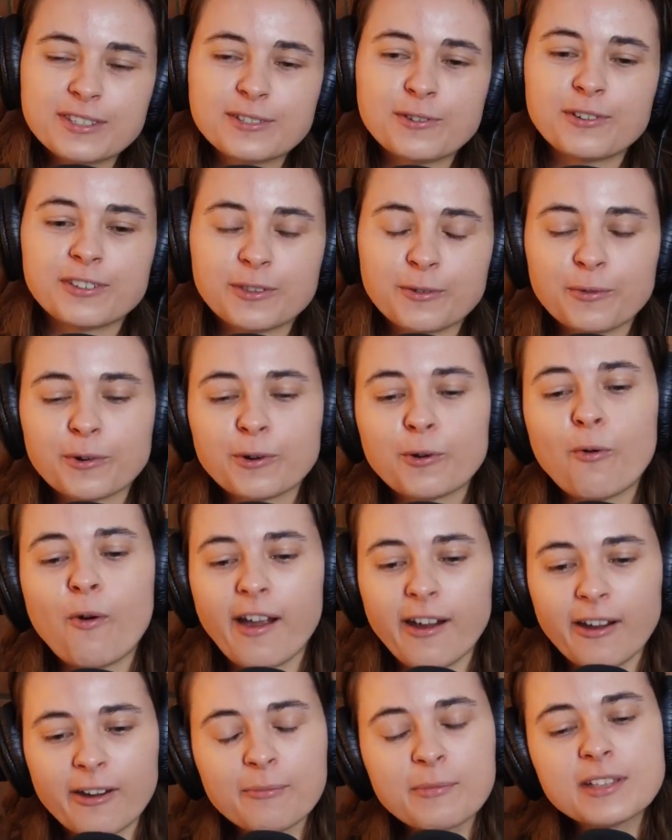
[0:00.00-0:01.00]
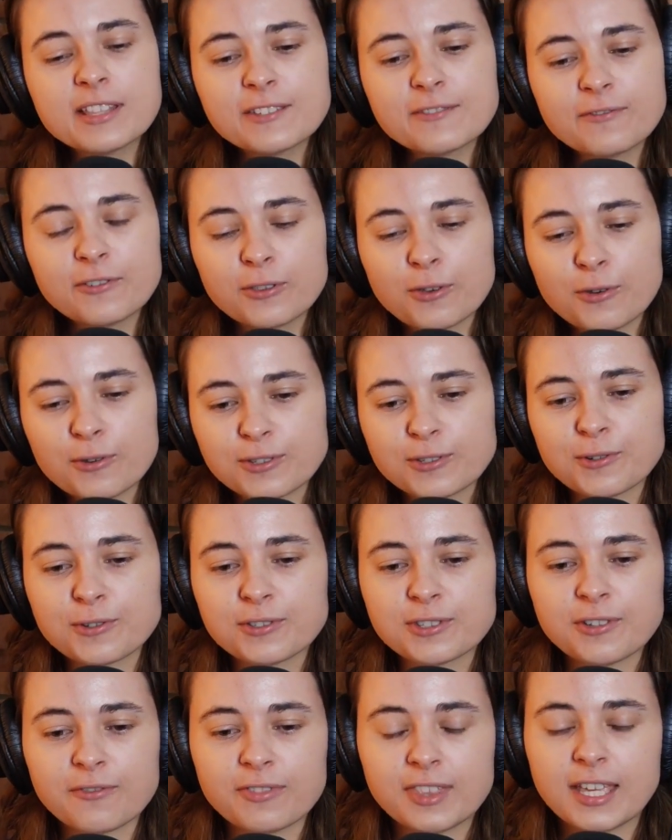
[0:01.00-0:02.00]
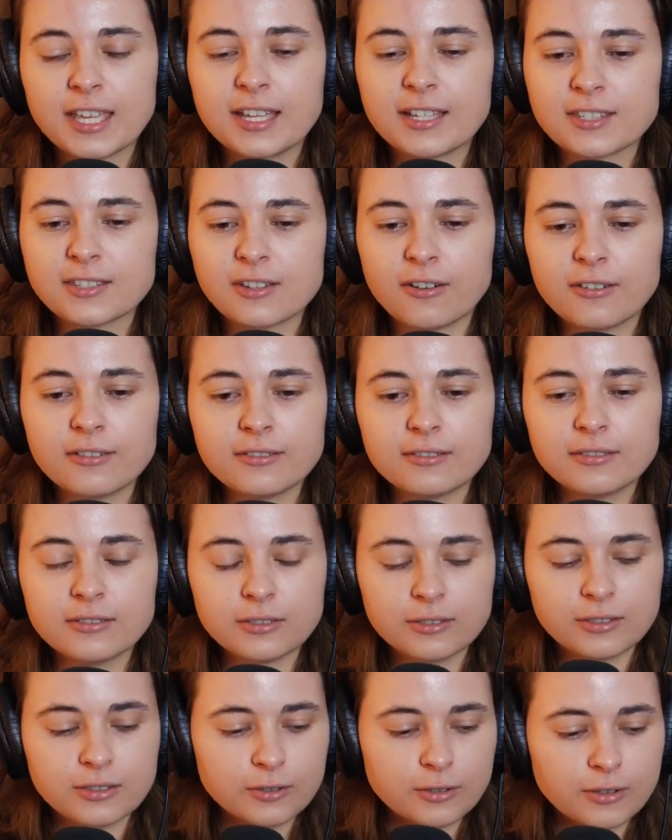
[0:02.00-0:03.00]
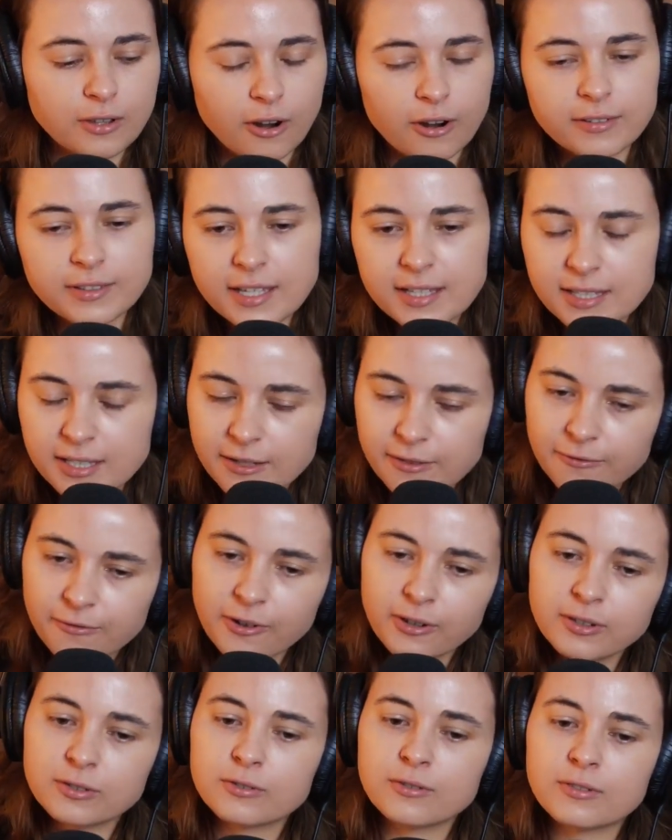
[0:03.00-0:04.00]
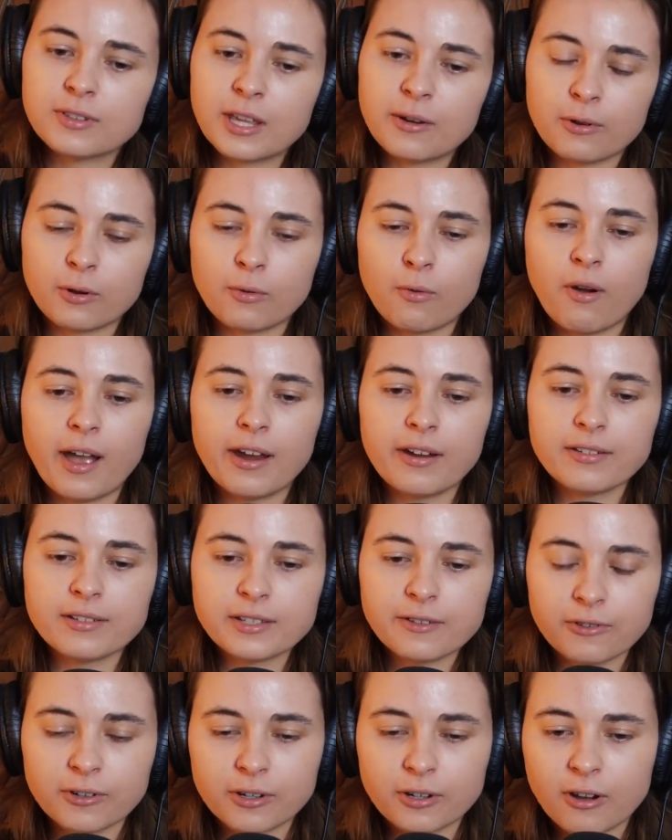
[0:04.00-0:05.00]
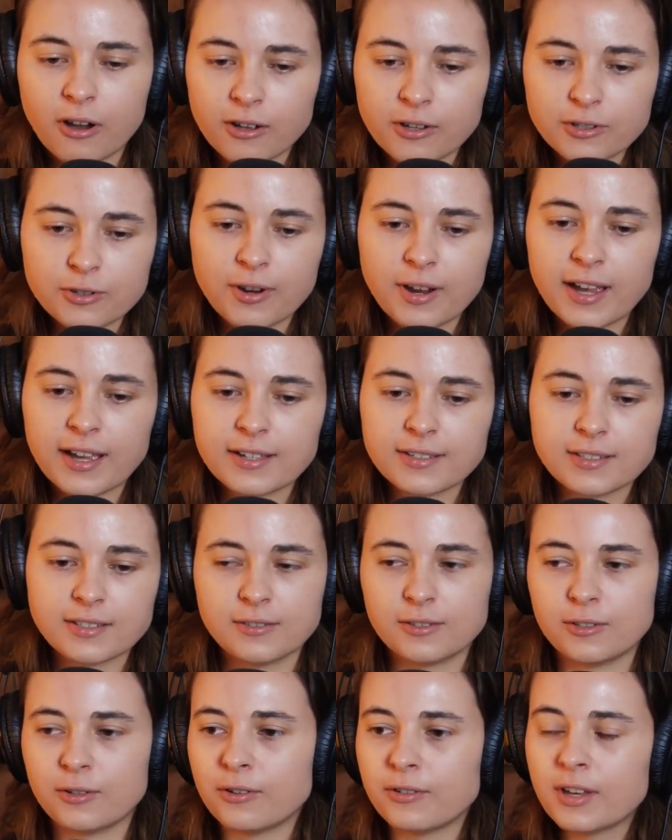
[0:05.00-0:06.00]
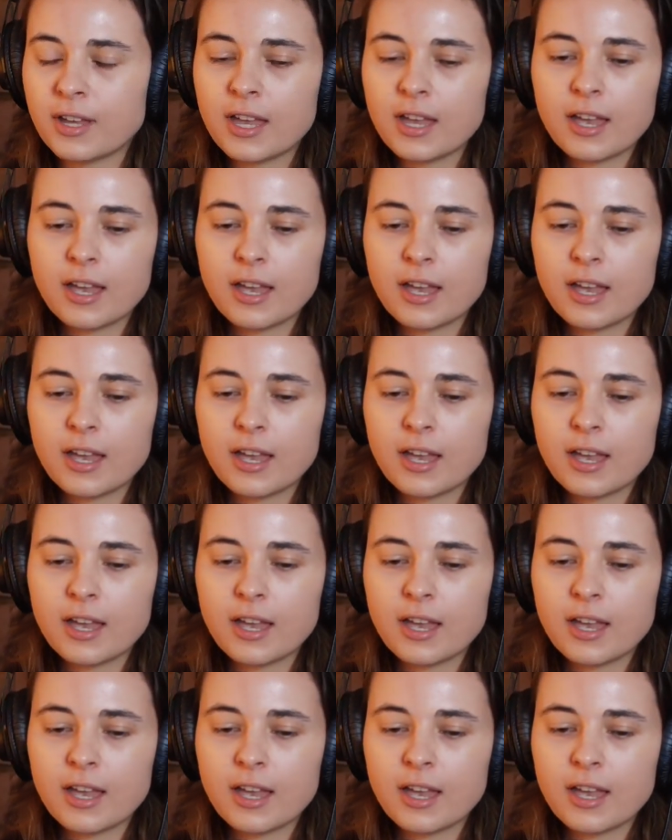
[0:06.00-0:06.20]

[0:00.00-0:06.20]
sort of the requirements for those sorts of things? are they different? Do they require different contracts? You know,